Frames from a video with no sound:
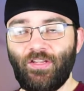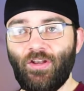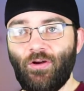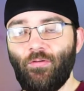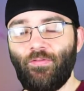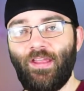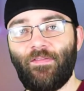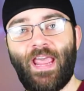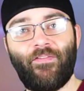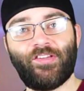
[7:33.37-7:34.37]

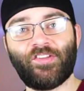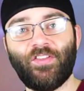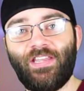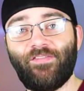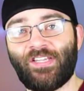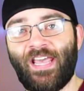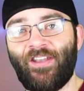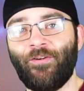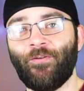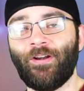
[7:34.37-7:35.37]
They have a sleeves
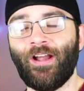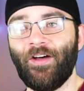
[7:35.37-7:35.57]
category.